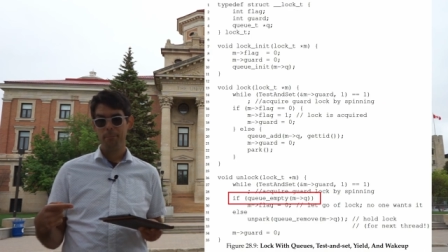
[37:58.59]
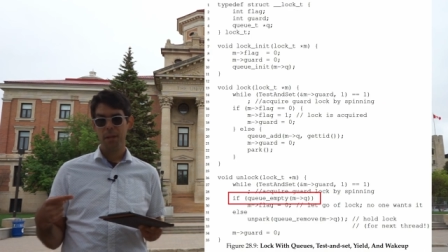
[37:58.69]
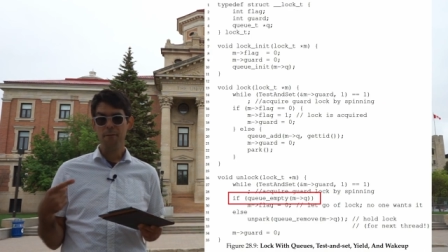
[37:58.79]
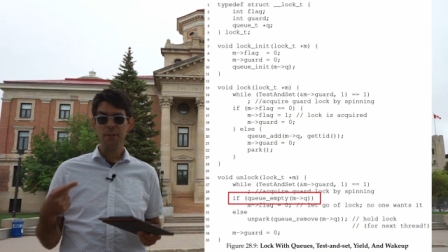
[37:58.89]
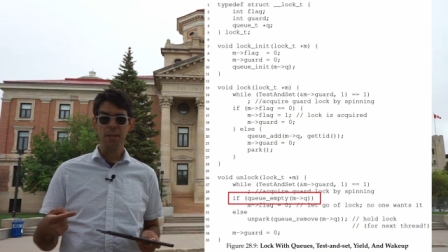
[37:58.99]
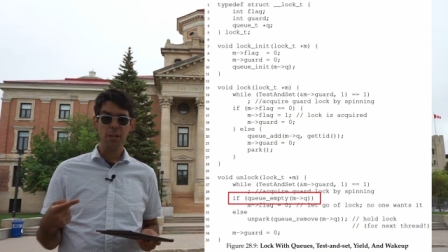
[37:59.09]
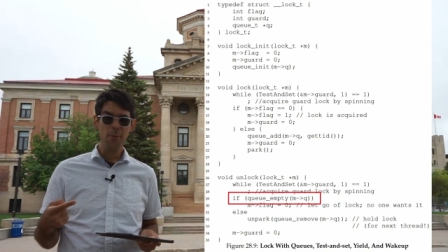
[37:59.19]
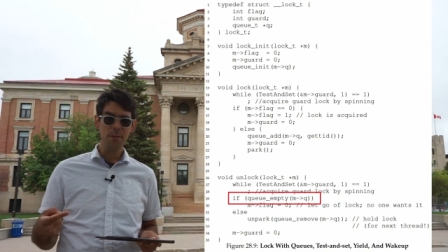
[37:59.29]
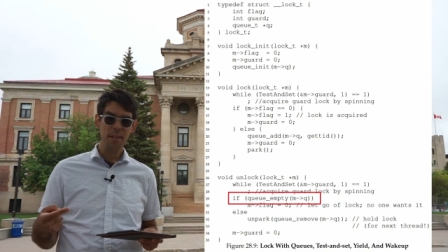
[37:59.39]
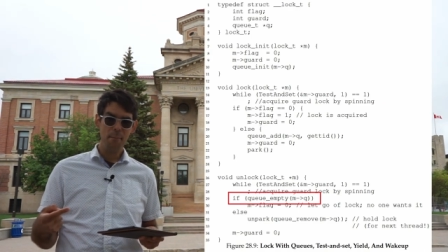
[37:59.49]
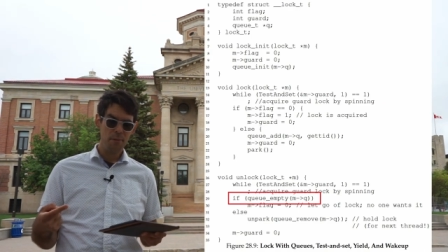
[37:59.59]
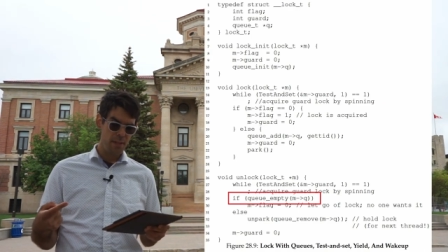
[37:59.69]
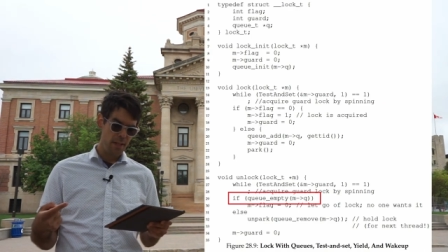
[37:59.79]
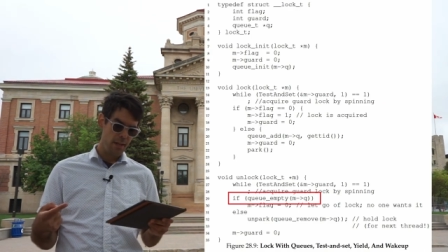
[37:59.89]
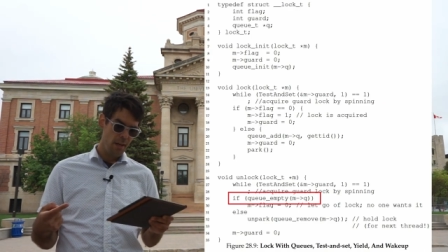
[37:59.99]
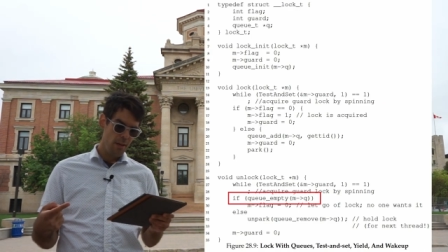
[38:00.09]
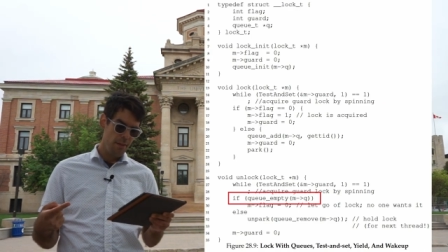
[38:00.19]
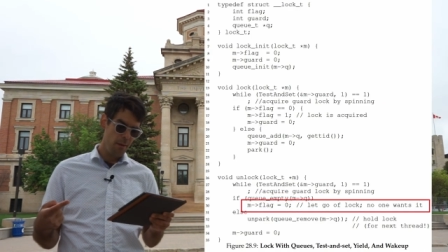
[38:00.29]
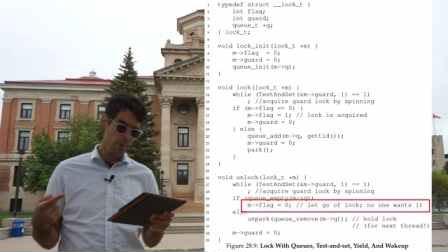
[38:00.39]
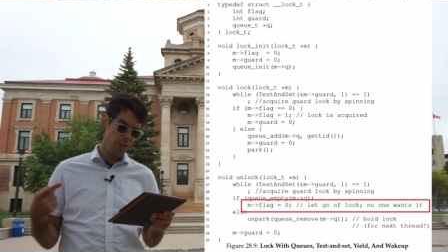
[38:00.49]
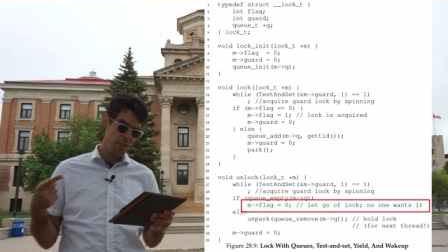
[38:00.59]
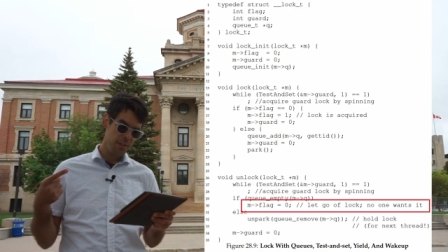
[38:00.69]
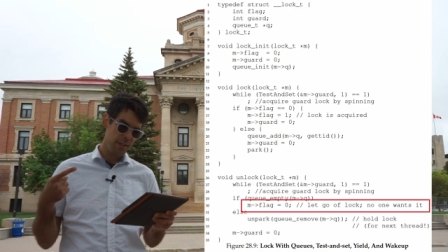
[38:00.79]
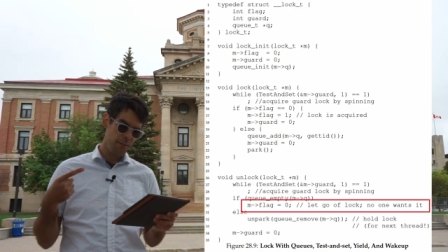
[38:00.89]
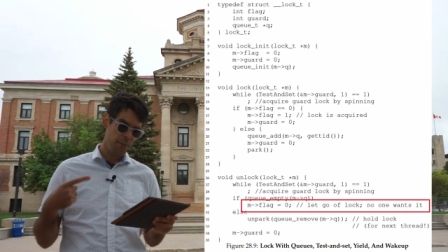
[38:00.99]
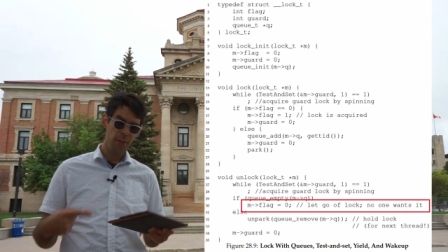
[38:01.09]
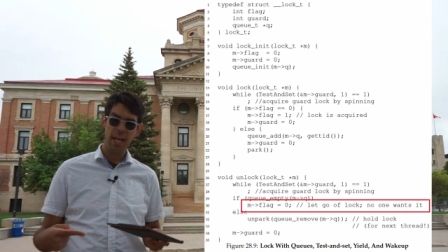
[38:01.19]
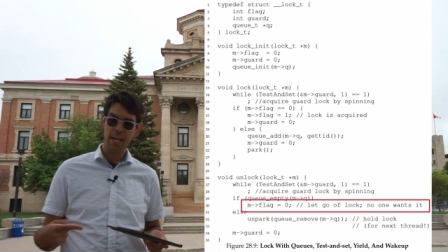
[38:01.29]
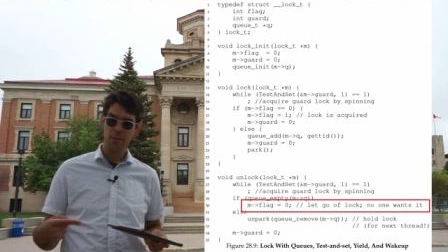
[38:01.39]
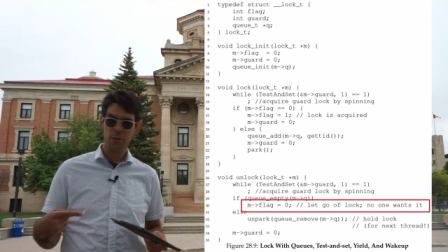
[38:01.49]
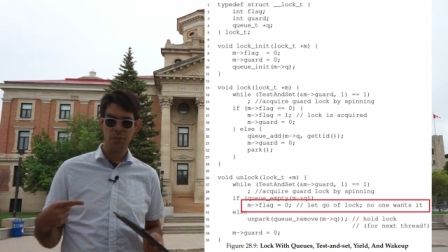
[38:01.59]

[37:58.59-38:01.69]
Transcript: If the queue is empty, then we just set flag to